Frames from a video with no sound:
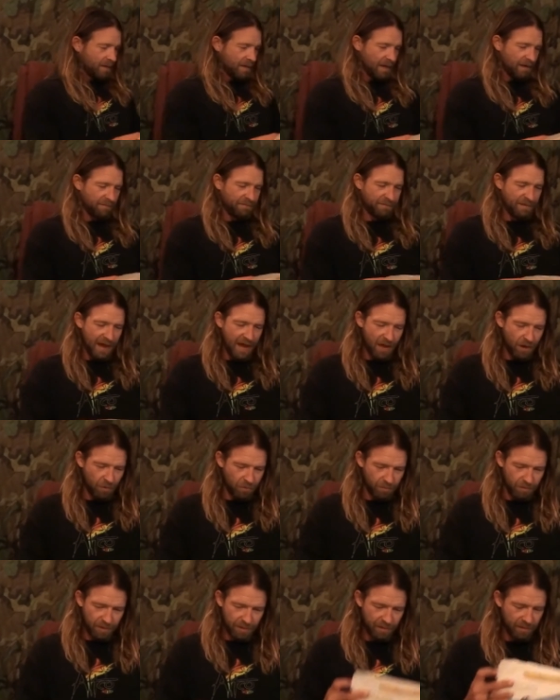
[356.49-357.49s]
I
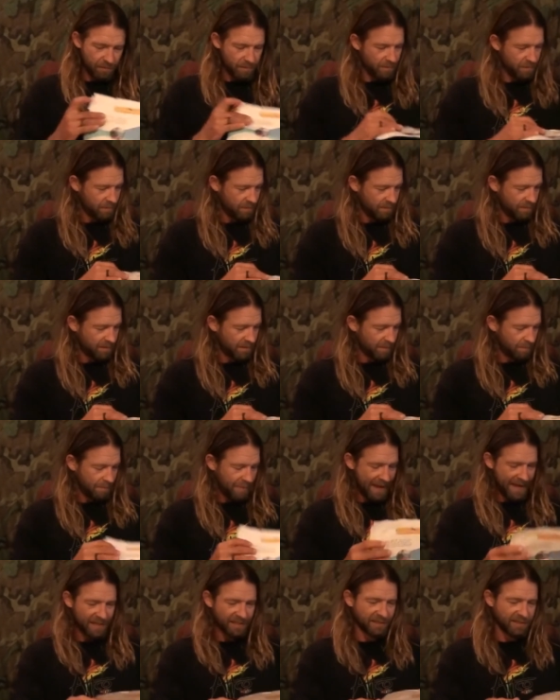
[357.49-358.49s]
found the
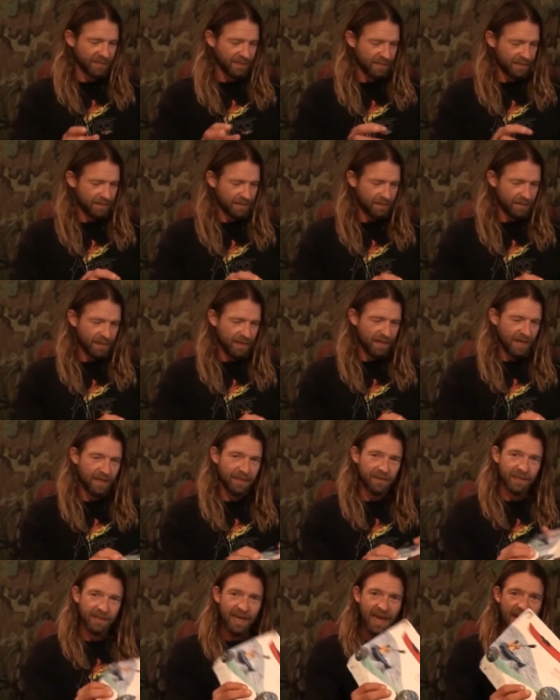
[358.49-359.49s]
Manta
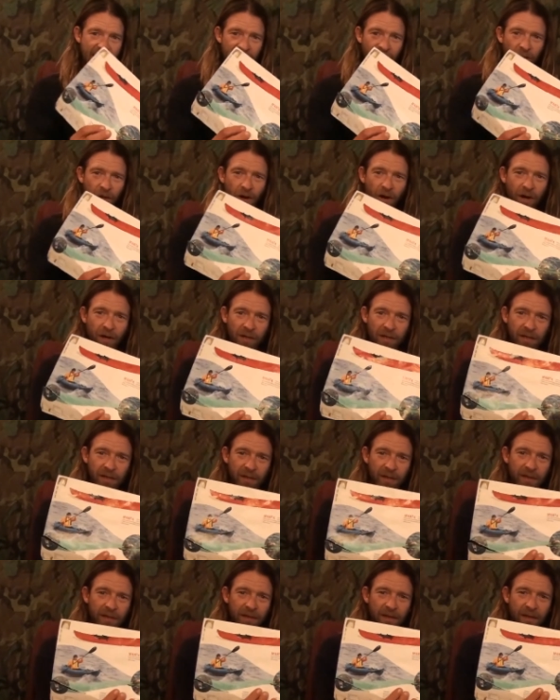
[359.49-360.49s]
in the catalog,
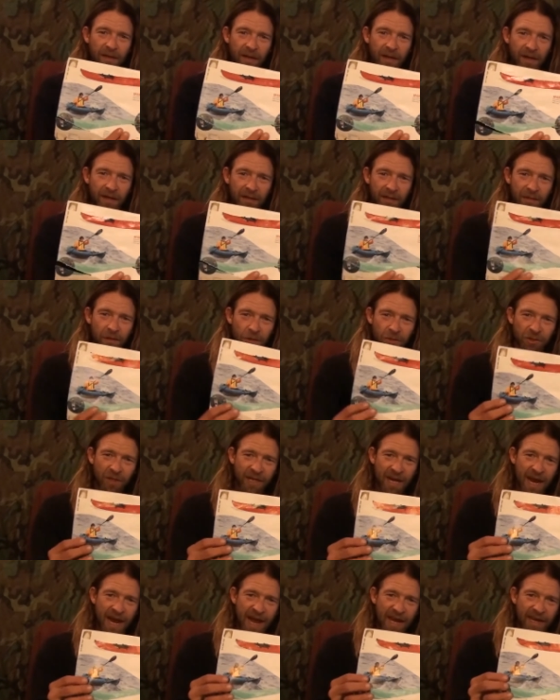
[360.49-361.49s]
the Ocean
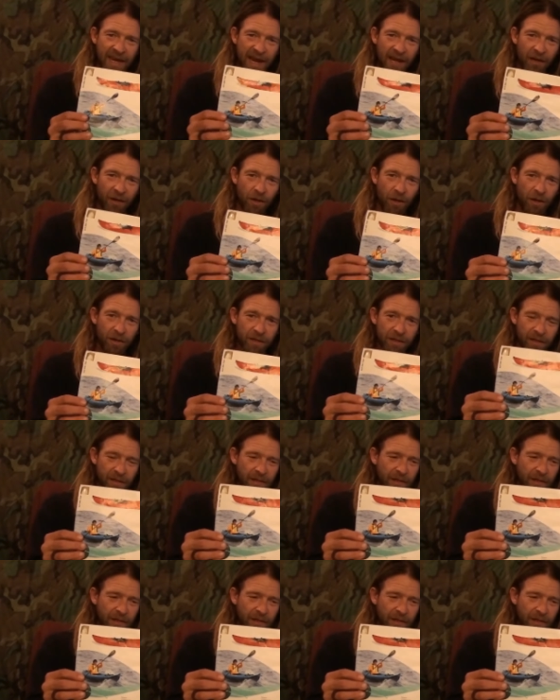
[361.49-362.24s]
Kayak catalog,